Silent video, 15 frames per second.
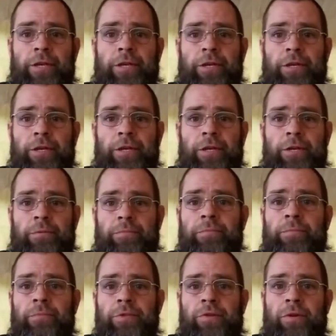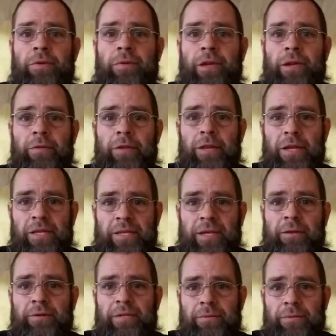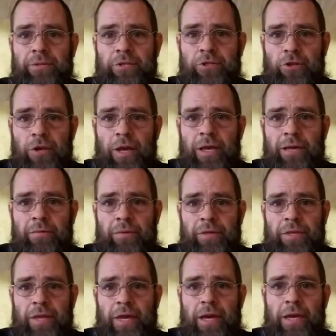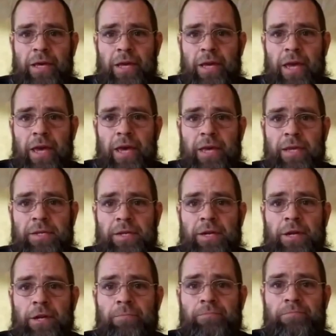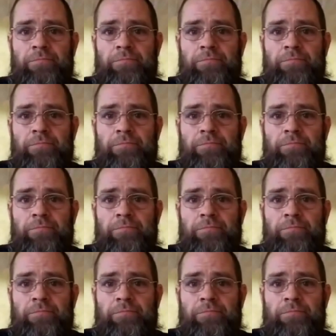Um, so anyway, like I said, I was able to try it with that, and um,